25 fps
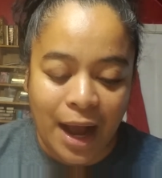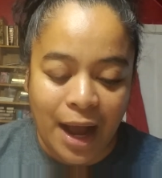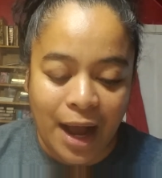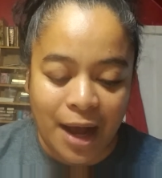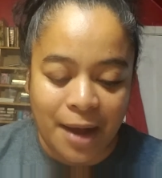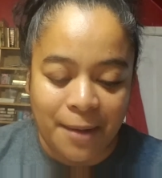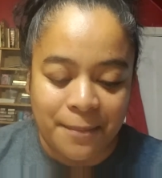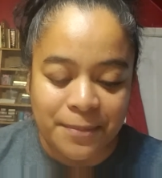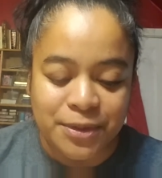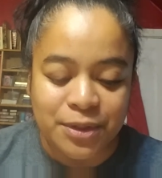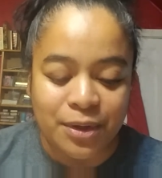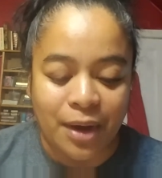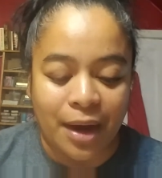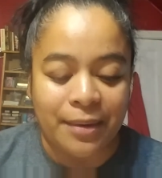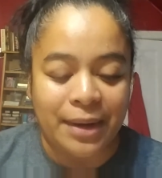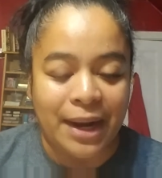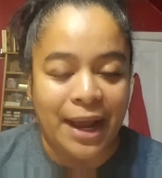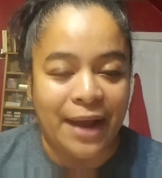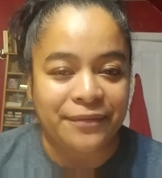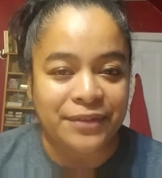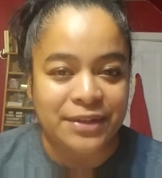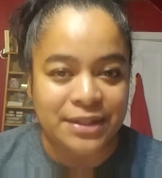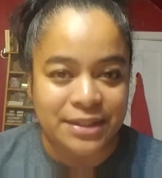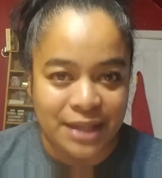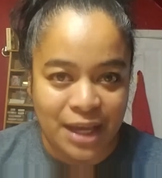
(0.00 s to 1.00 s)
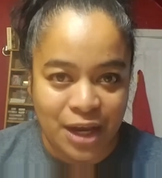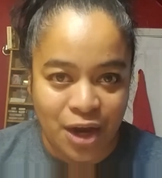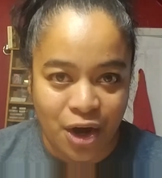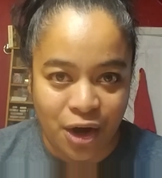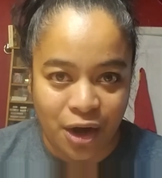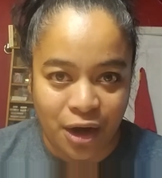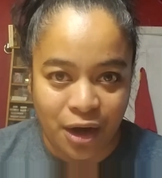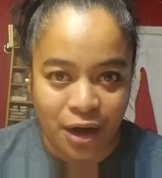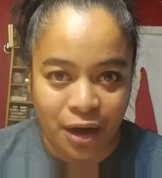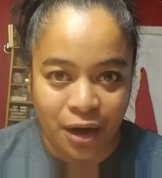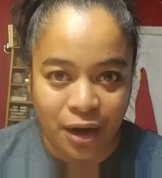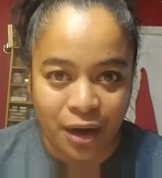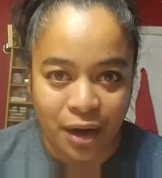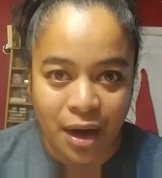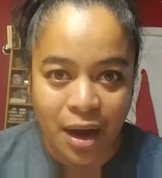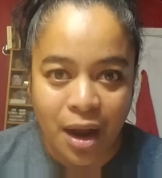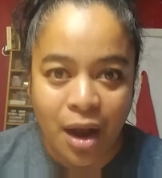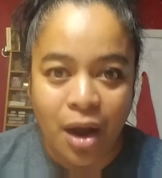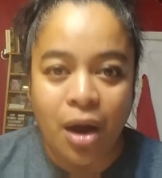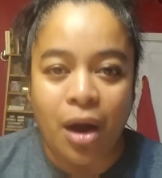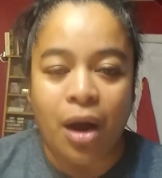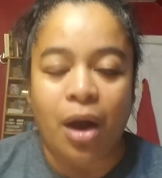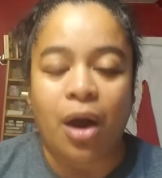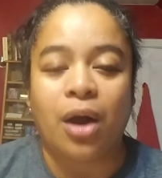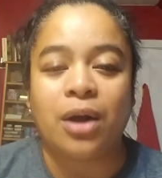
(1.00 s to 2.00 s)
So I would have to say her.
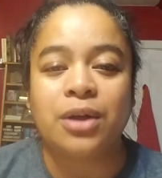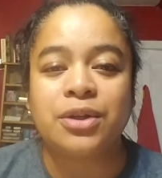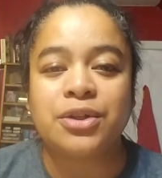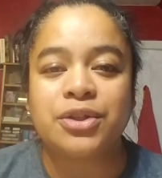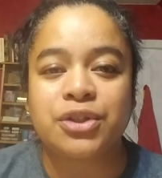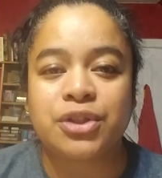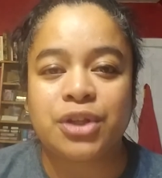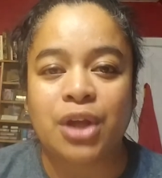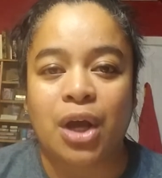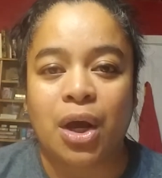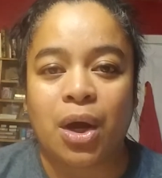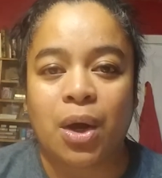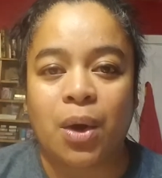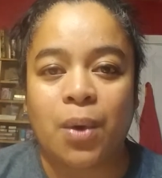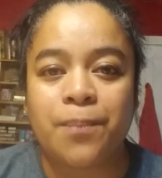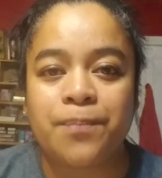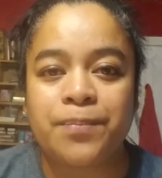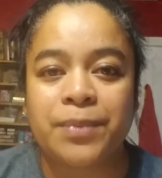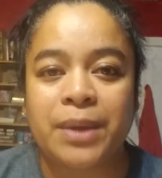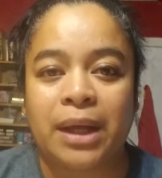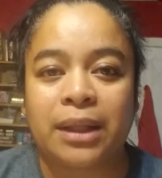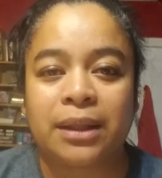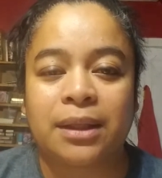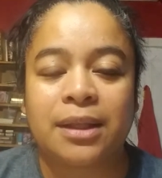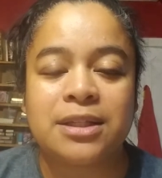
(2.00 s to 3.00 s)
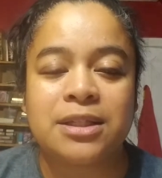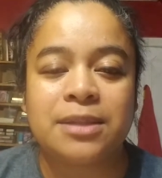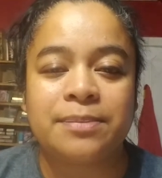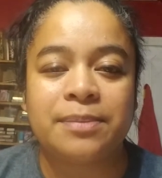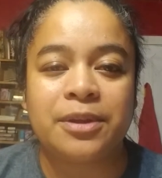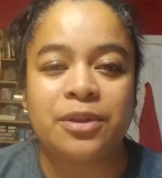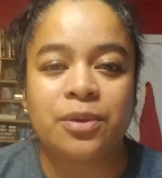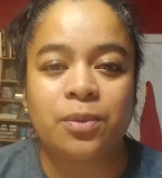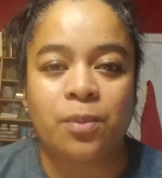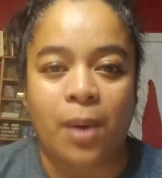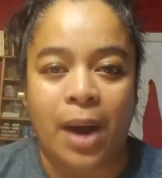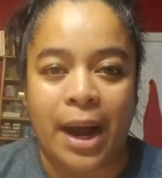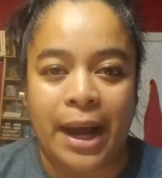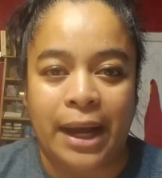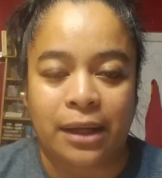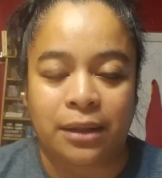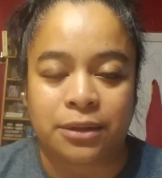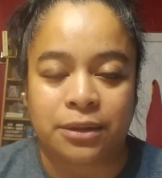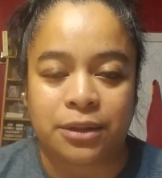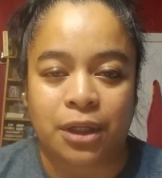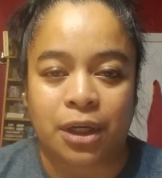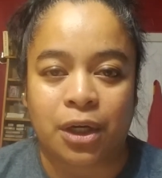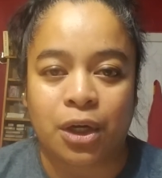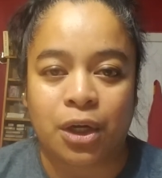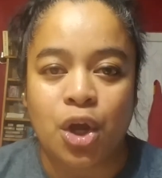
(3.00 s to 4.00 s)
Also, Elizabeth
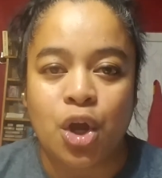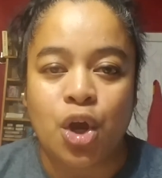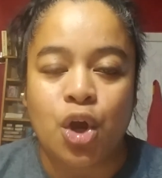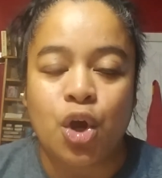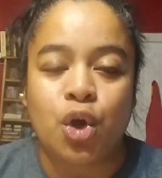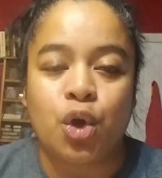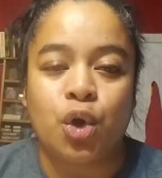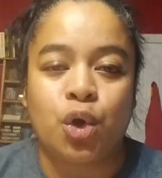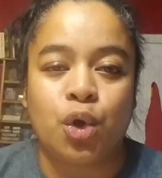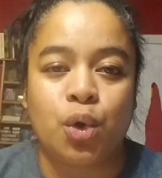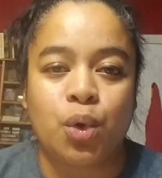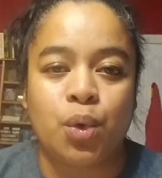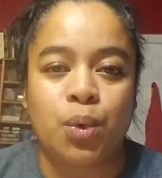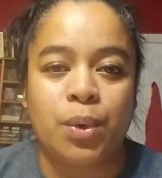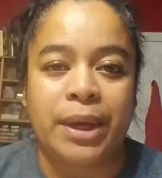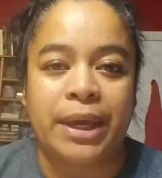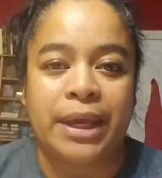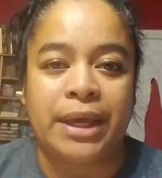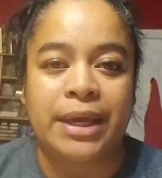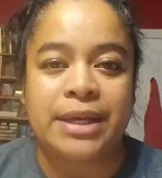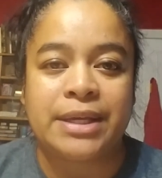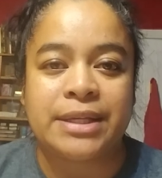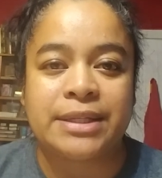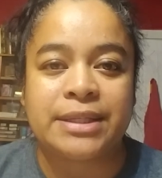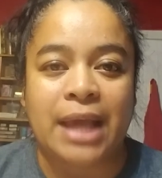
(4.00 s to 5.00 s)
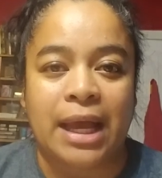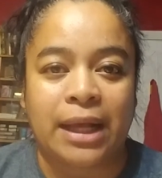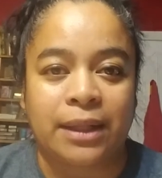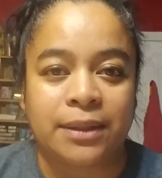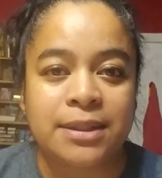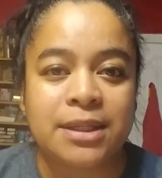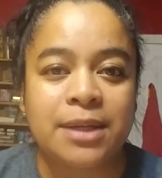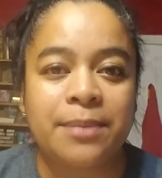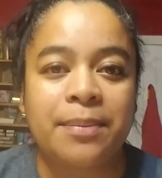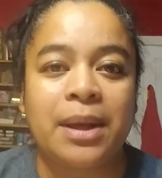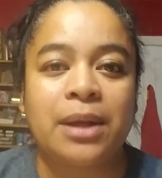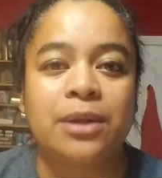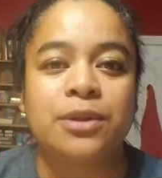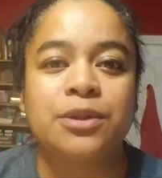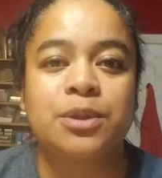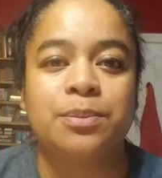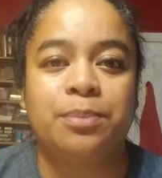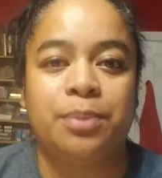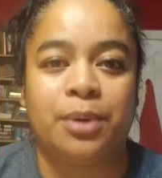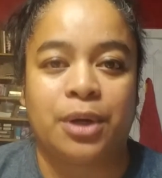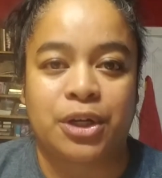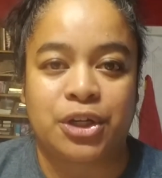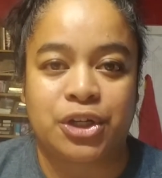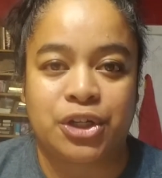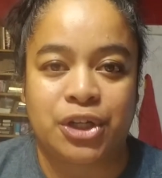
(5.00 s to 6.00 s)
Wilder, who is Elsie Bell's
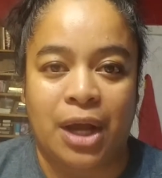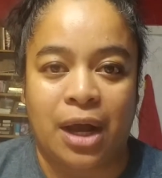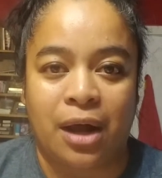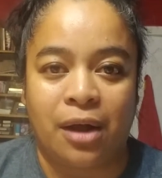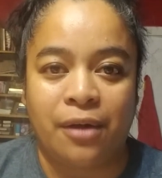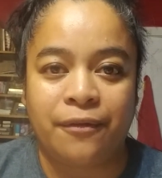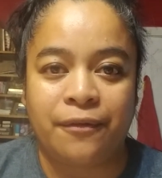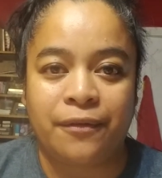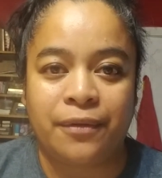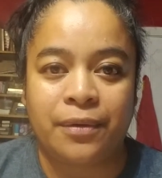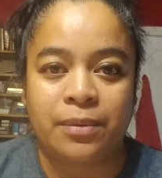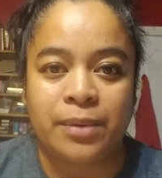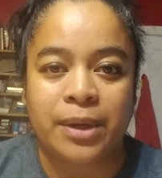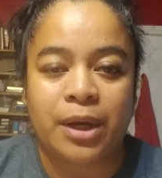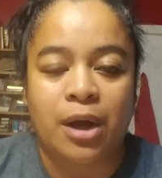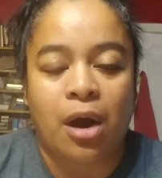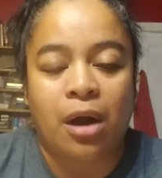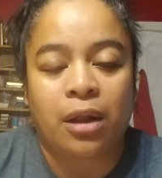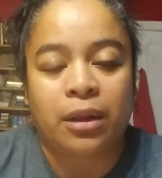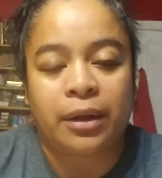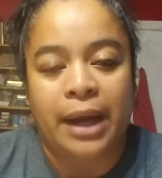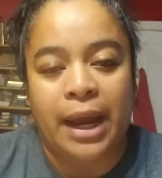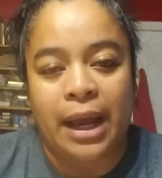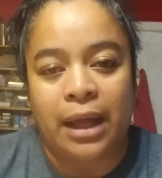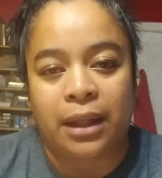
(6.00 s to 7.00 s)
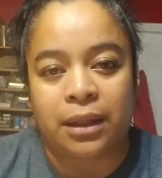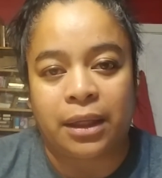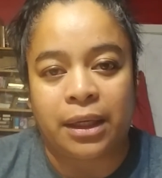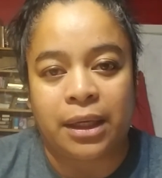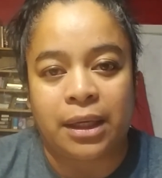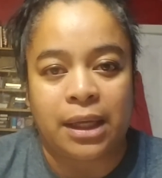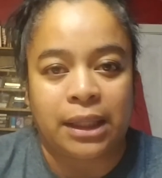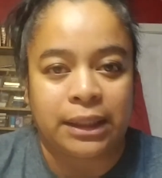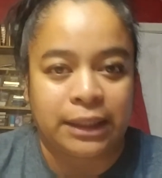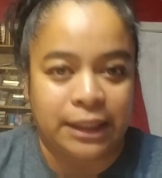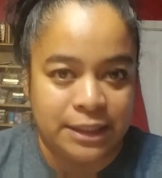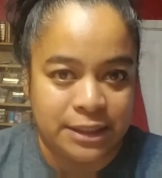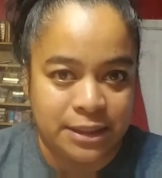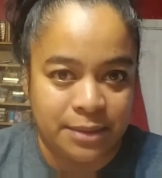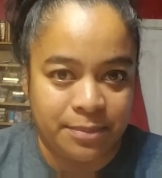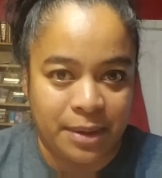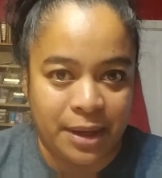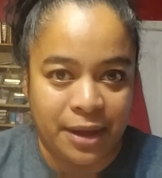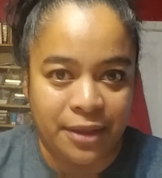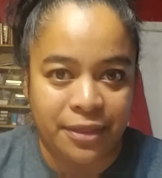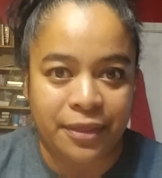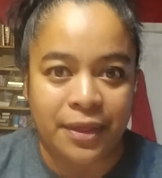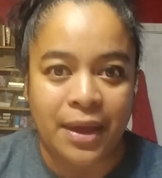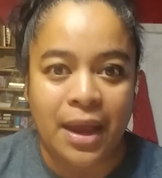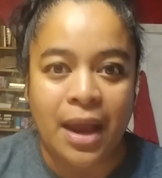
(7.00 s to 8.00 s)
bookshelf. We call her Ellie
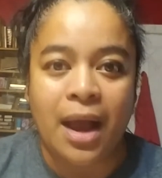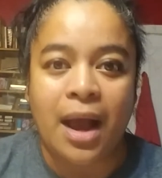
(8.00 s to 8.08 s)
Elizabeth.